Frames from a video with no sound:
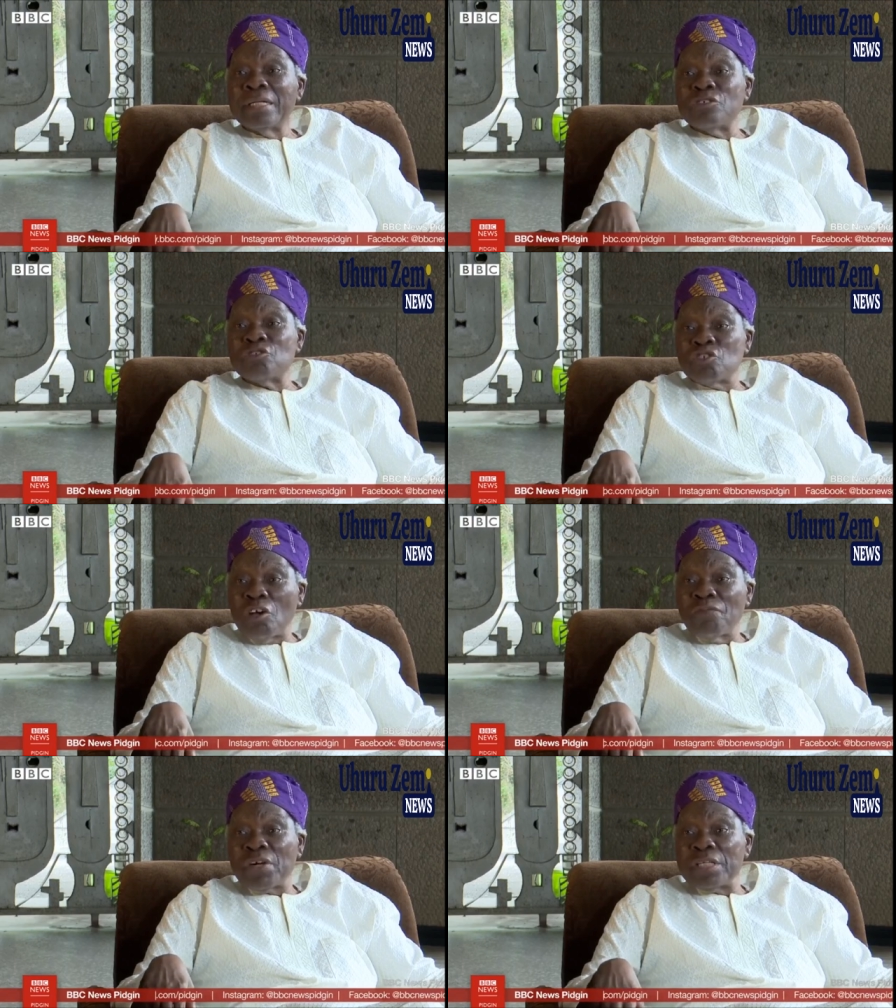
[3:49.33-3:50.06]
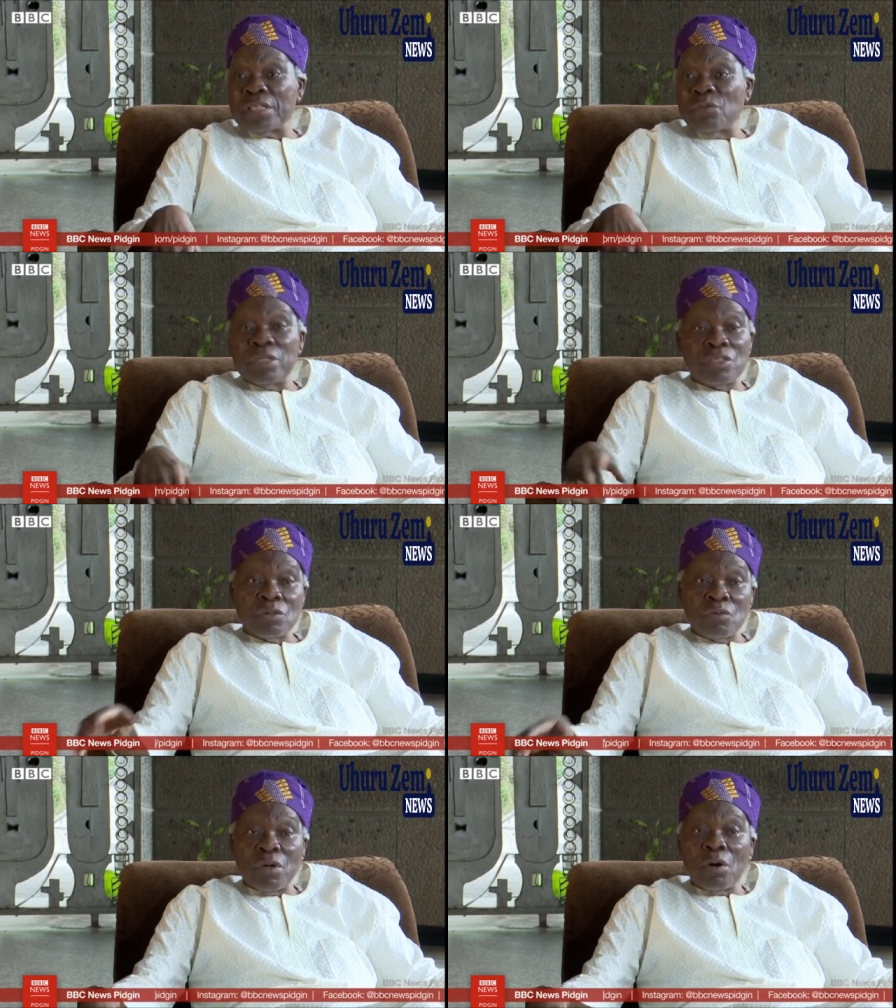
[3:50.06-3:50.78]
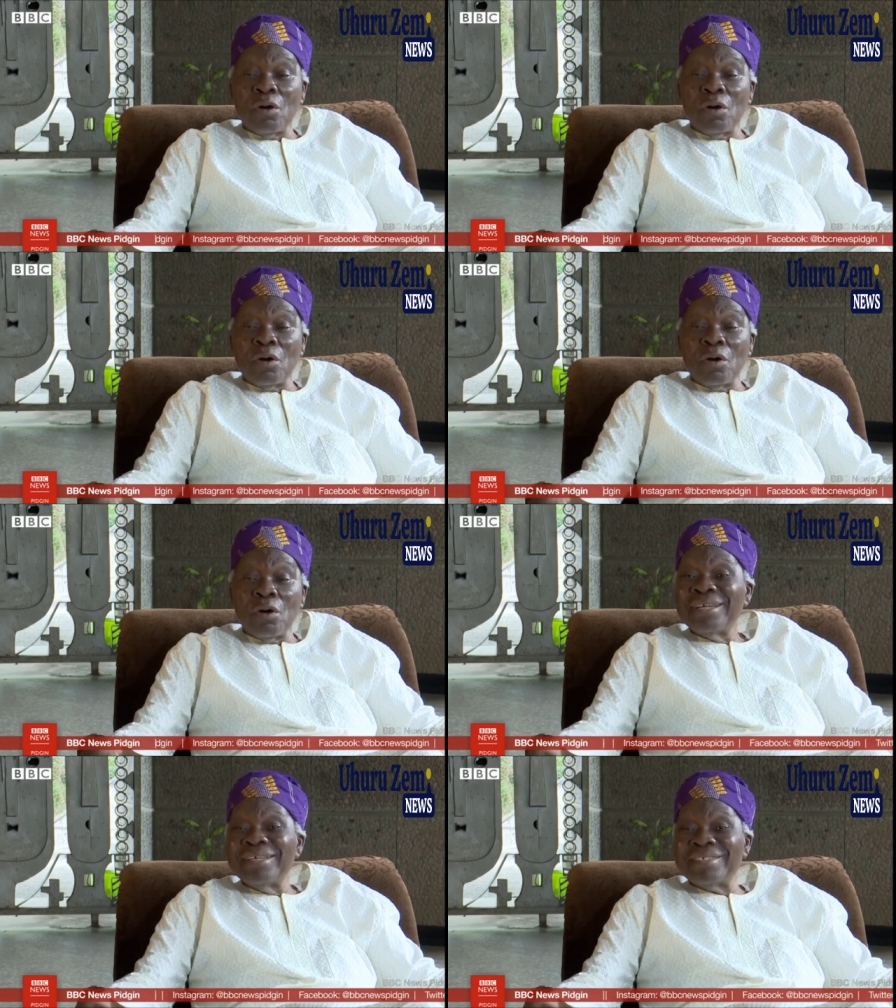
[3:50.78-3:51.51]
The sovereignty, we, we call it
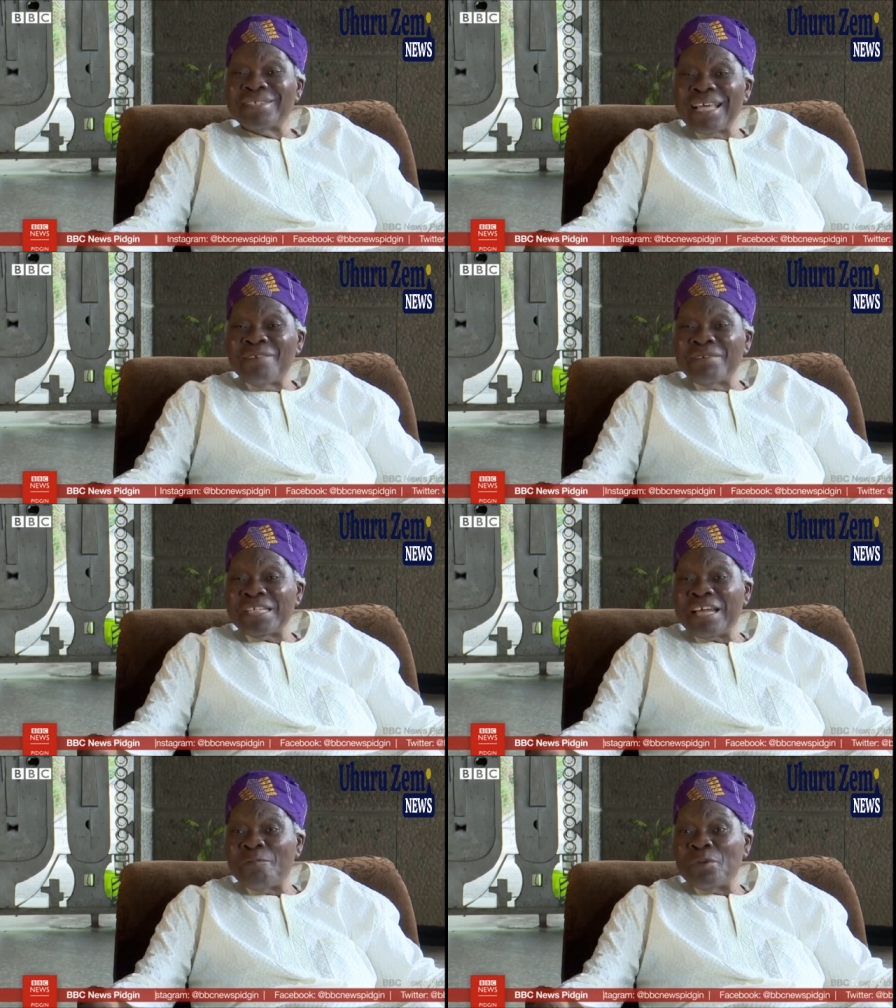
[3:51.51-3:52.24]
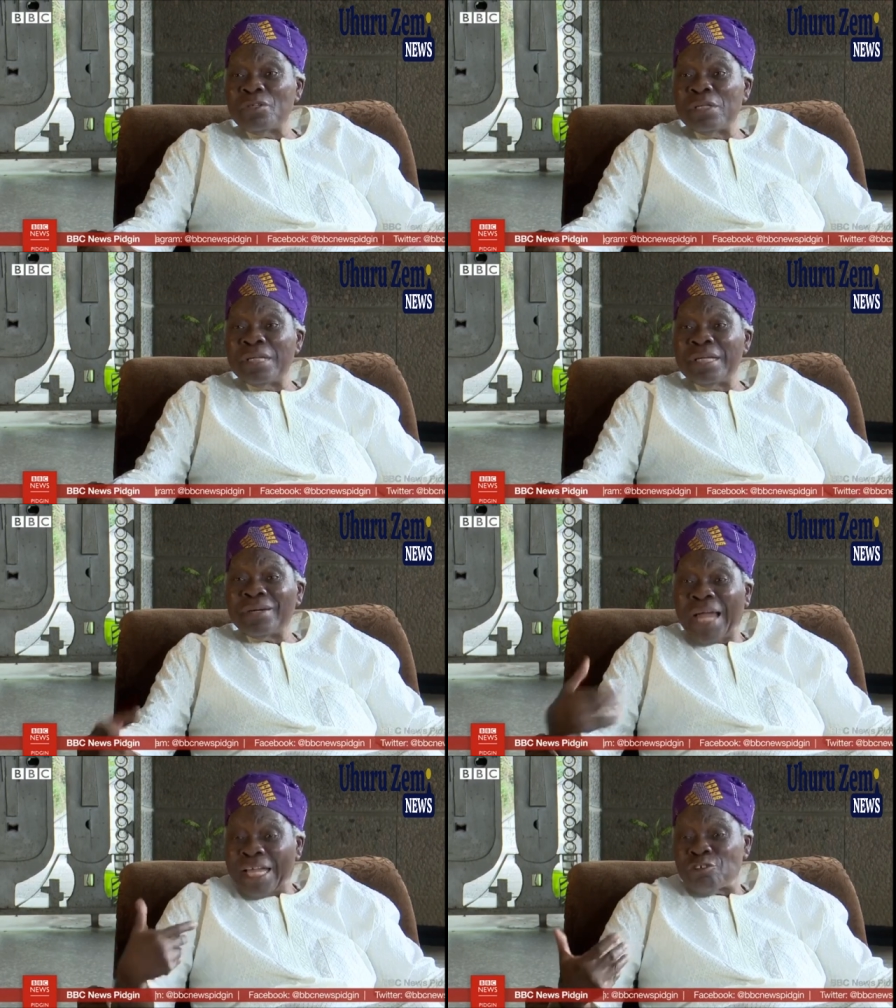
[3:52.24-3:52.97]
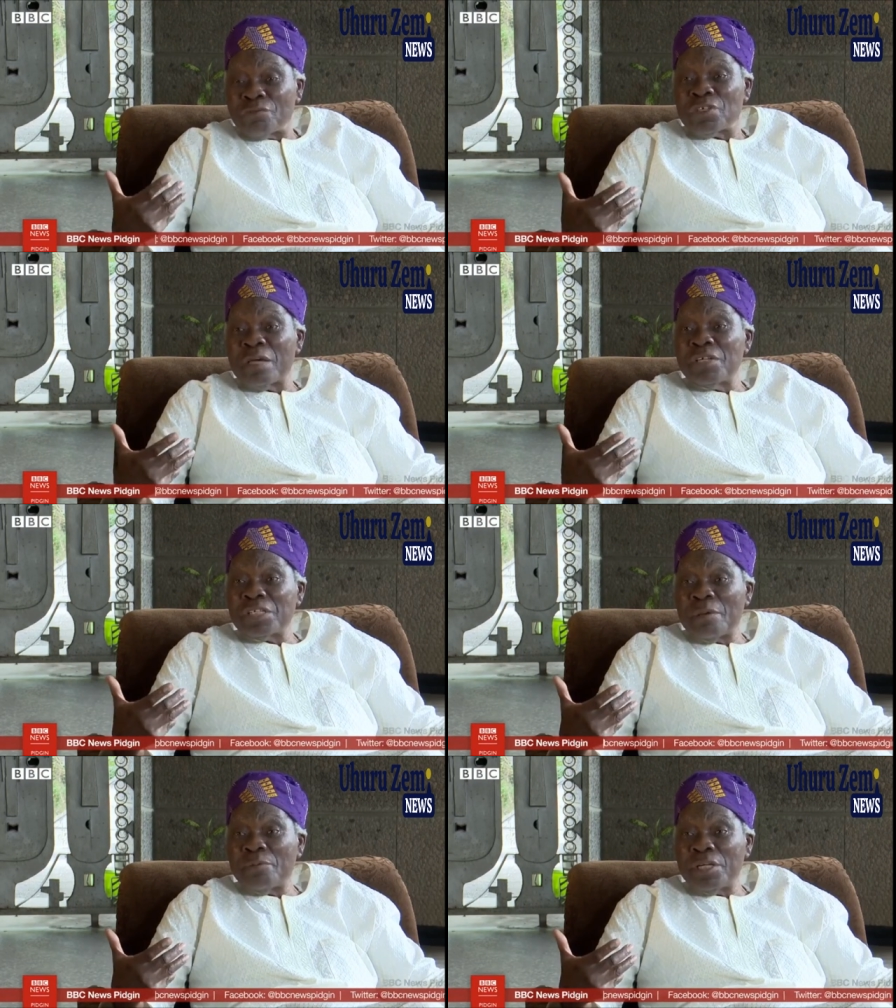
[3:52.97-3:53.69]
the, self the right of
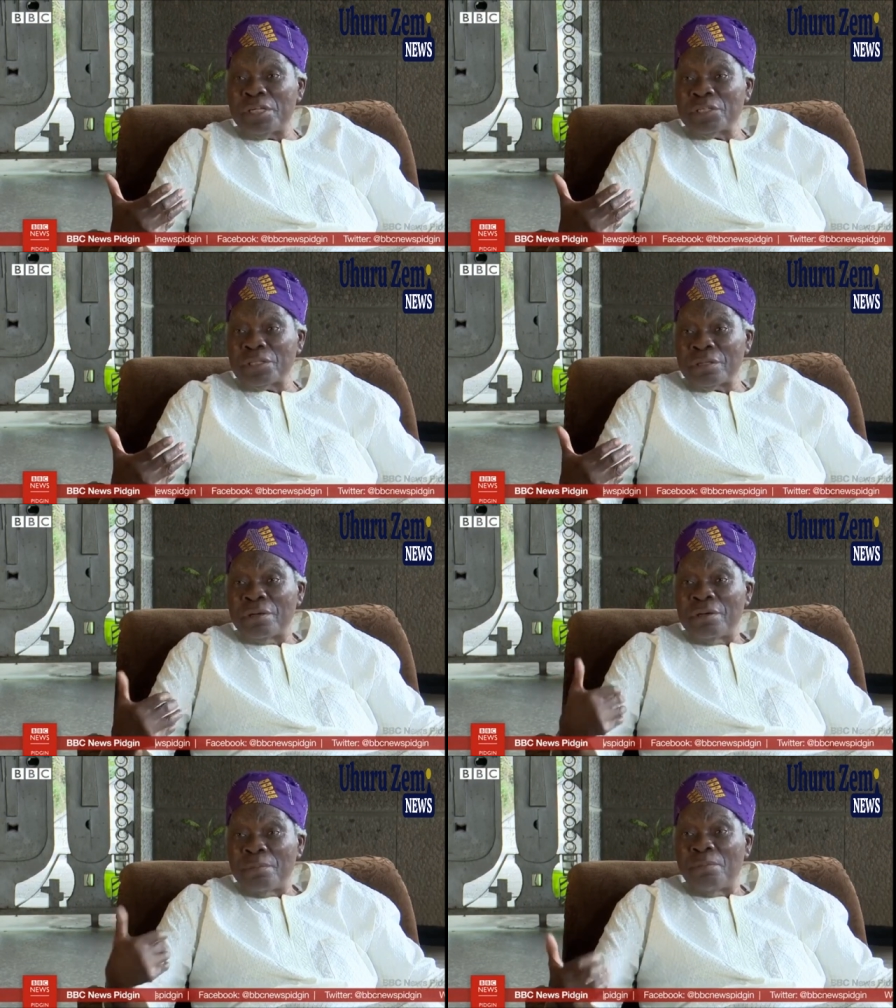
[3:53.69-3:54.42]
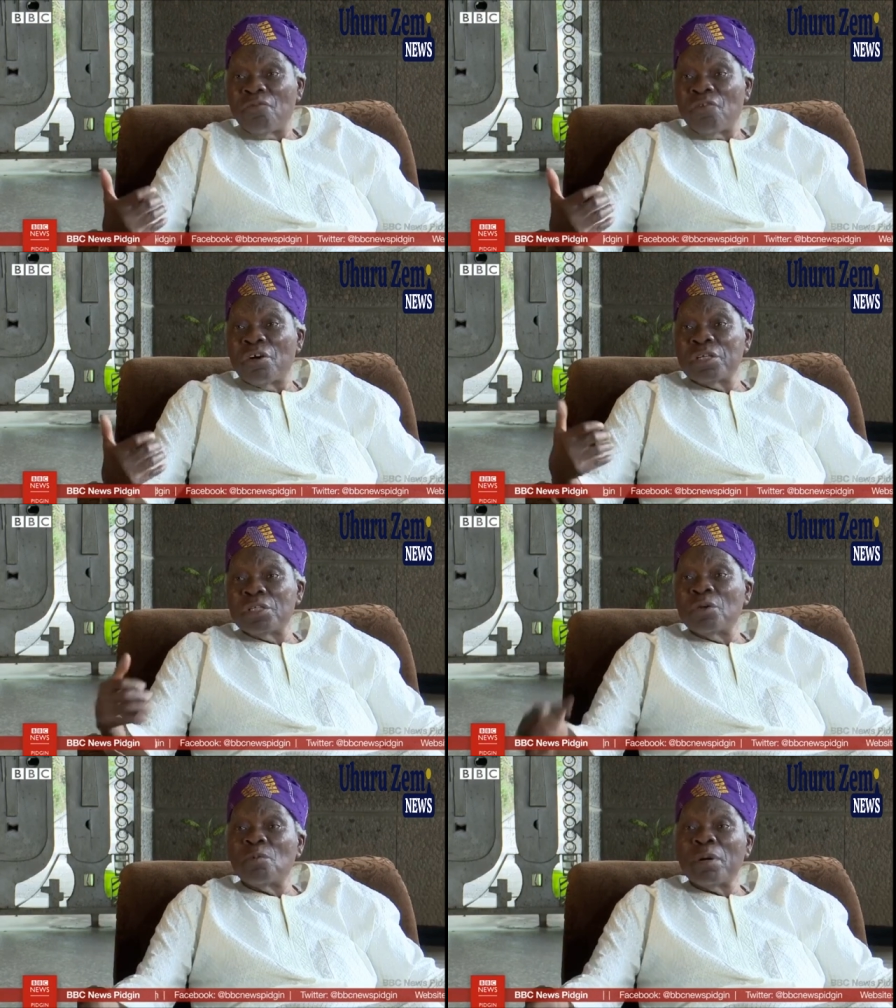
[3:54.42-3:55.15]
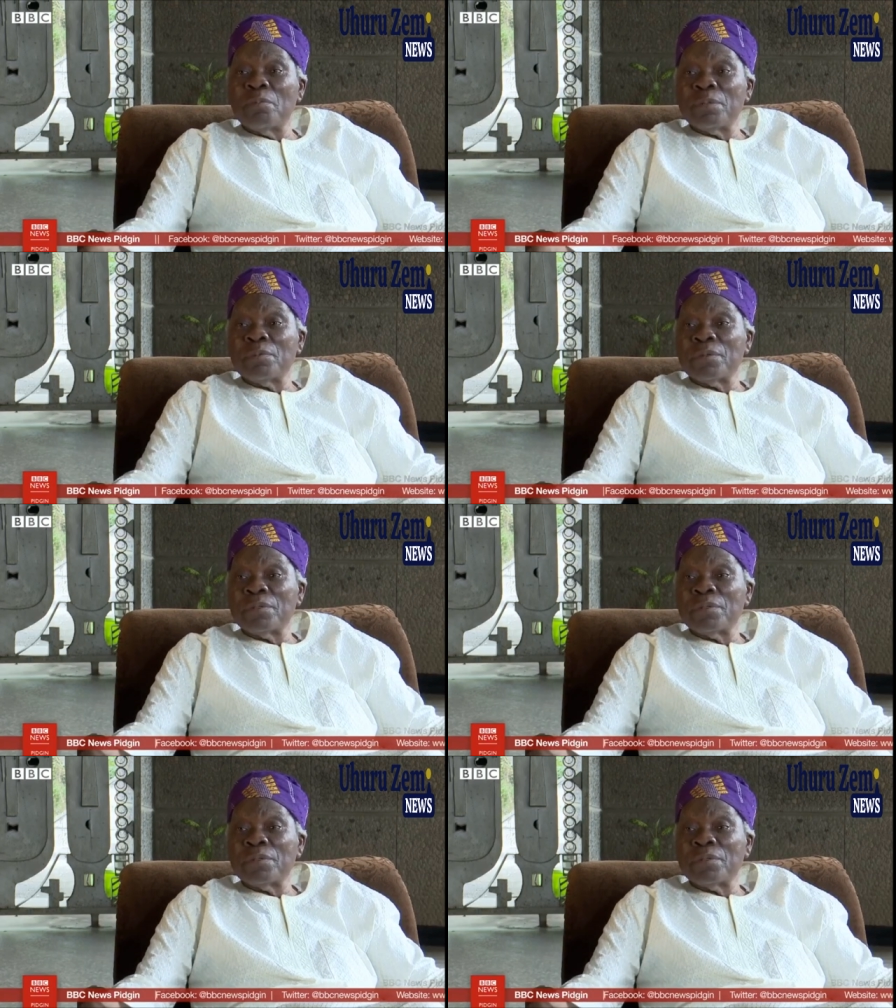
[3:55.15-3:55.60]
self-determination for the Yoruba people.